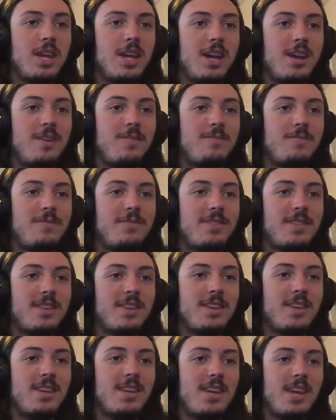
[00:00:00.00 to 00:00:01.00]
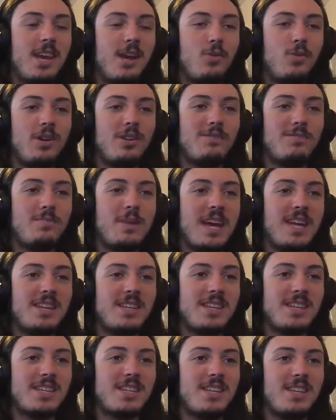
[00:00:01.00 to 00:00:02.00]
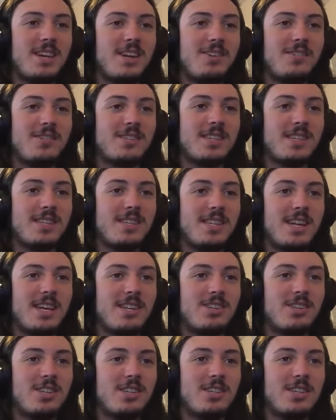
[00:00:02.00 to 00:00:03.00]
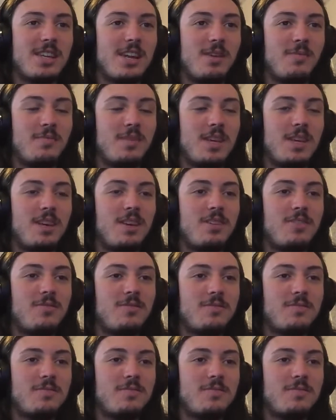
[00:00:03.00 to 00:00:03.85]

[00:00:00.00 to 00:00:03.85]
Yeah. And what Ben doesn't know is it's not just Albedo.